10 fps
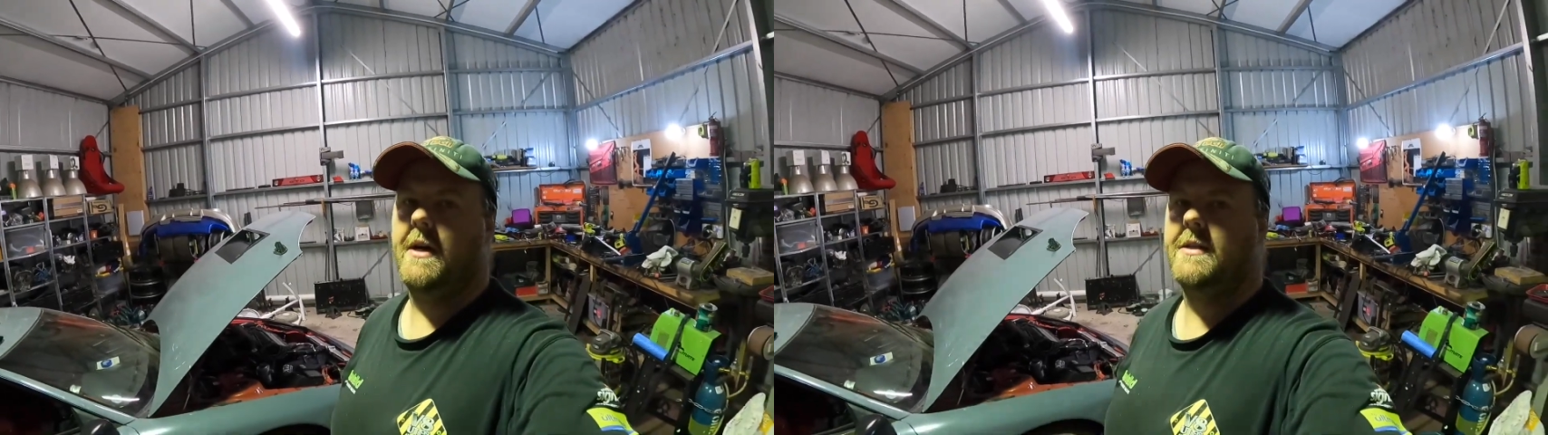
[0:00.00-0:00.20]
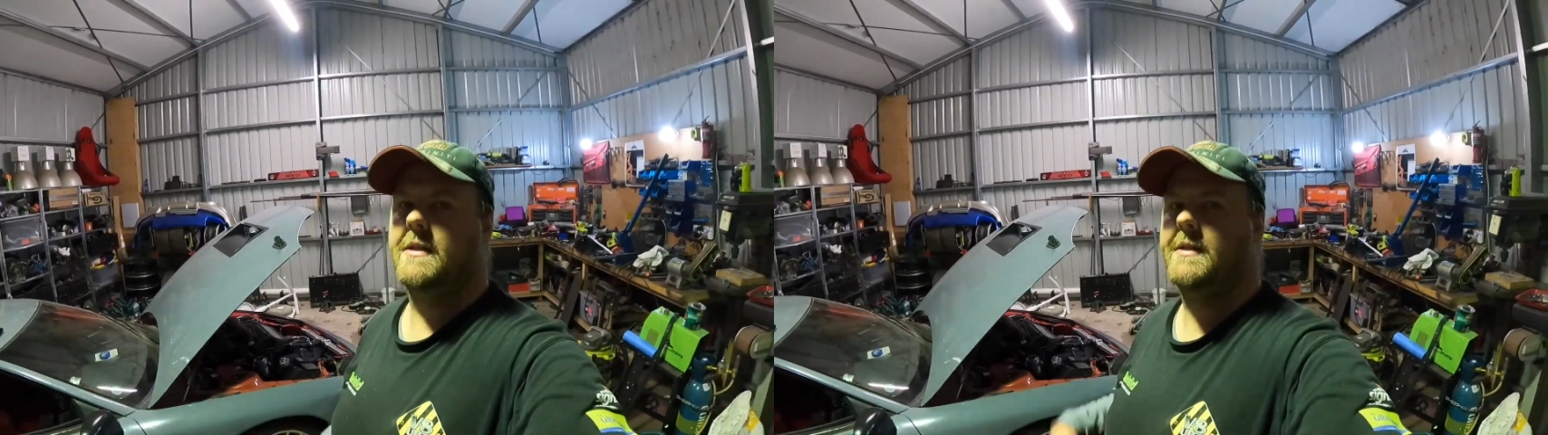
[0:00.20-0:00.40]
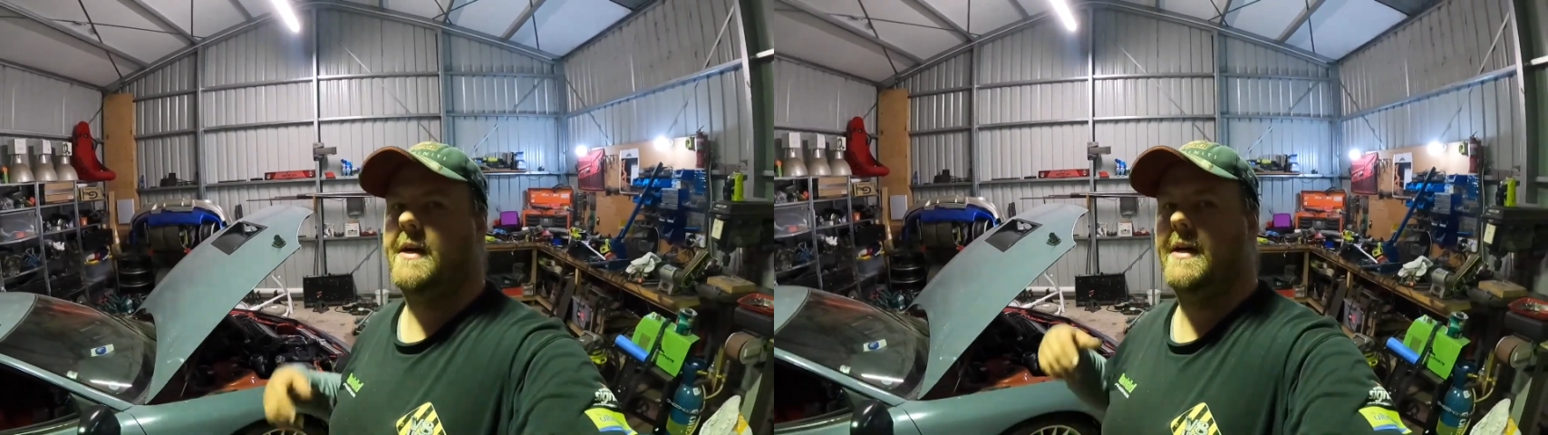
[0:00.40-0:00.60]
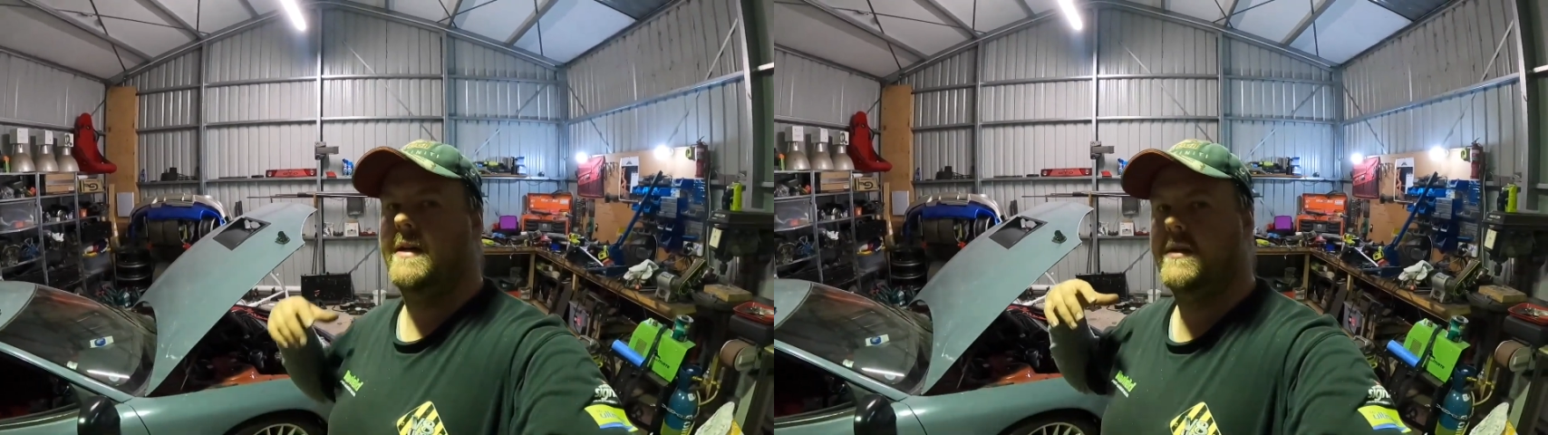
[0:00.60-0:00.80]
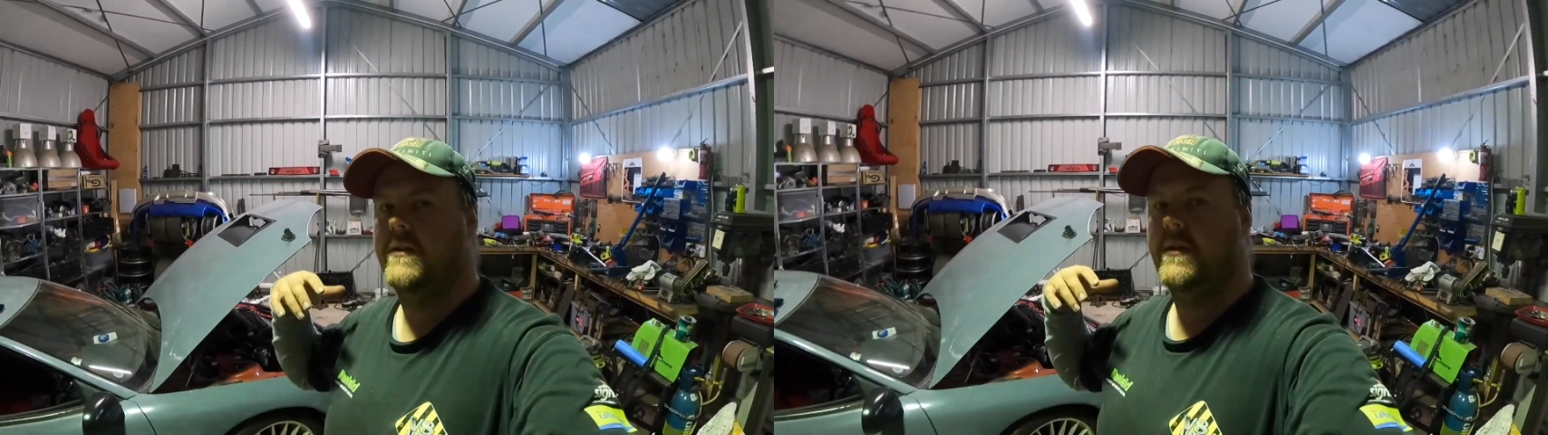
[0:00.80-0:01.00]
I just
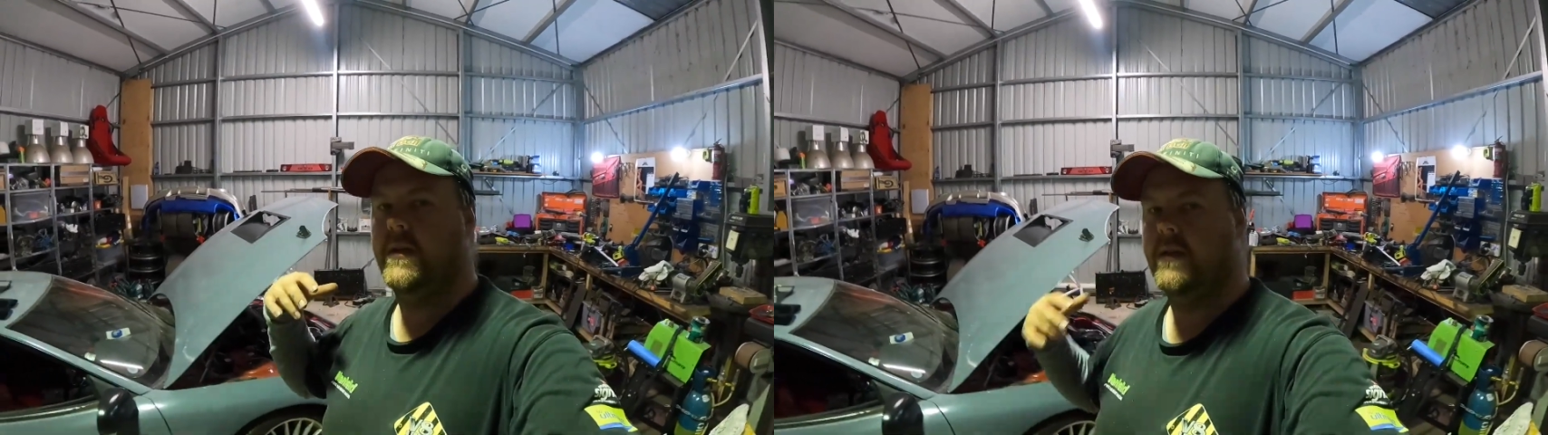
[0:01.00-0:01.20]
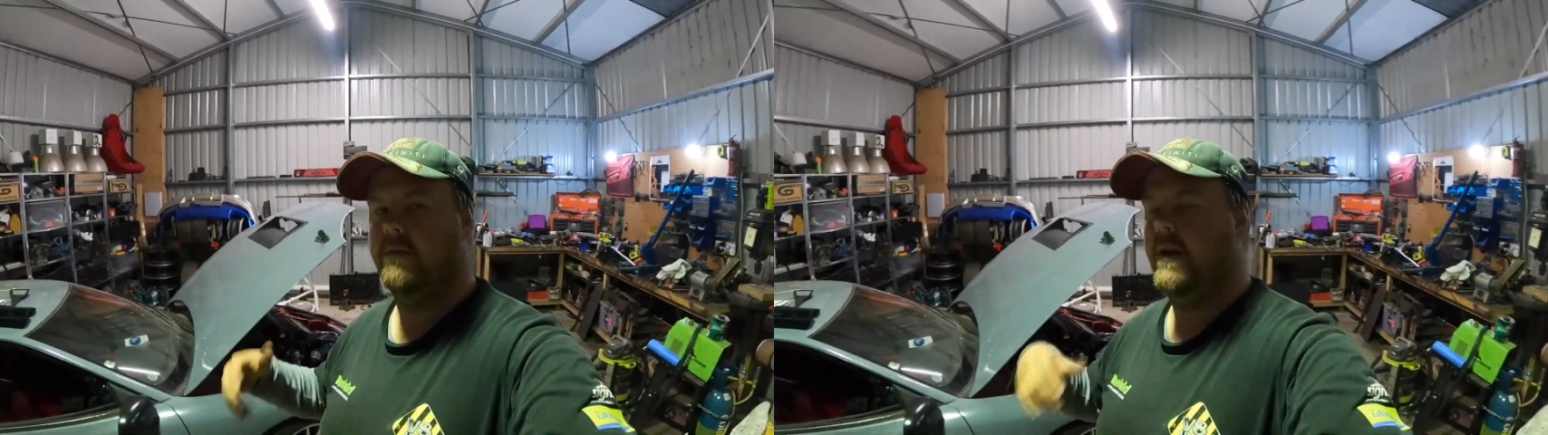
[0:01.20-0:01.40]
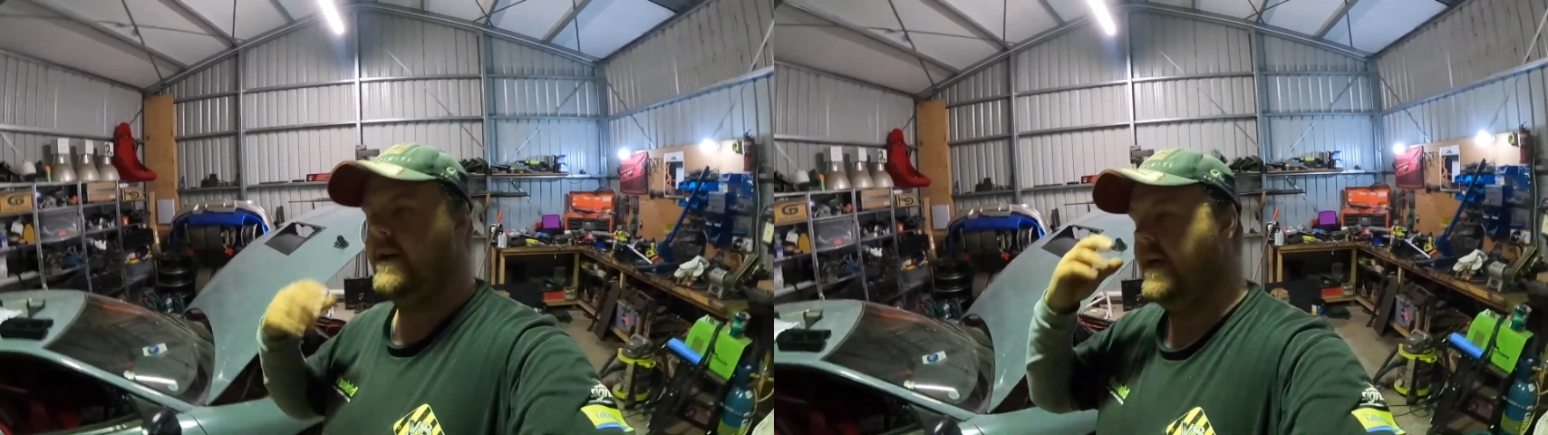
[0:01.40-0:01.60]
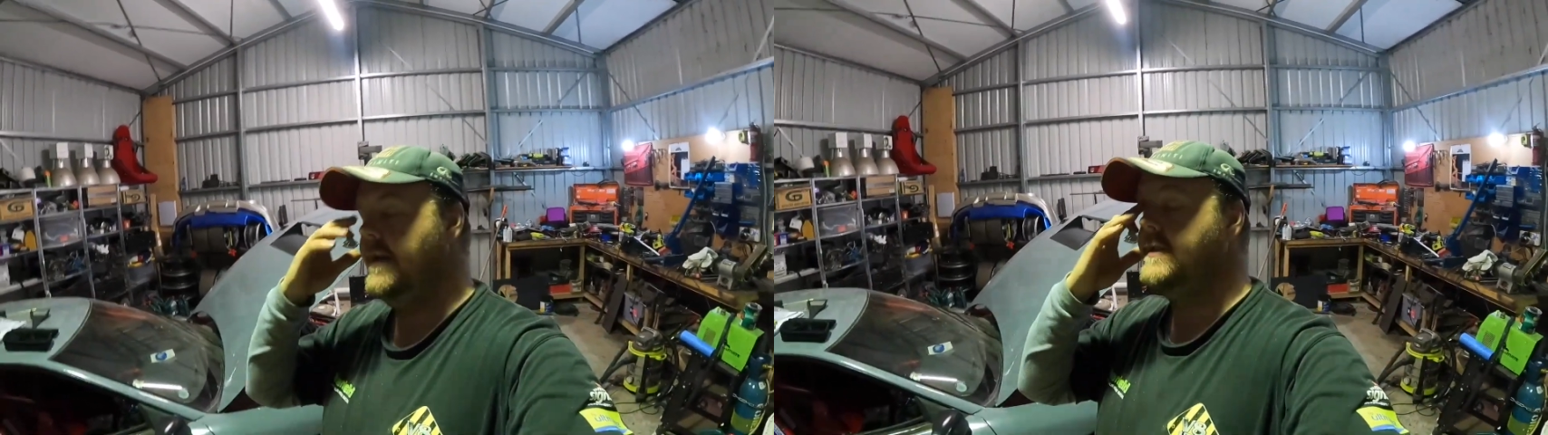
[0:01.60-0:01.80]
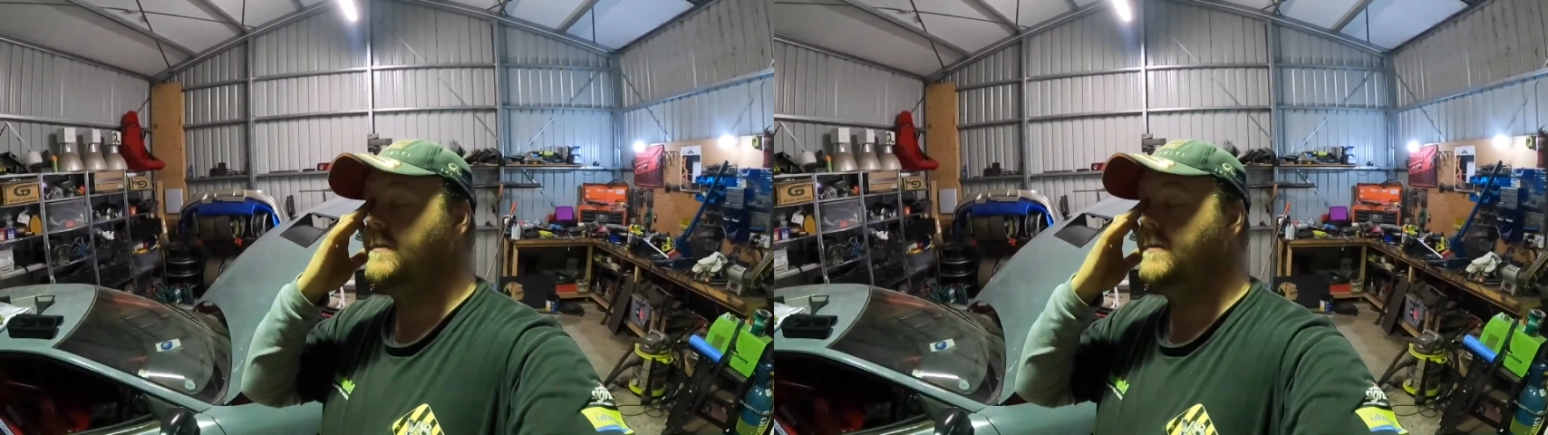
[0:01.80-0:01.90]
started doing the radiator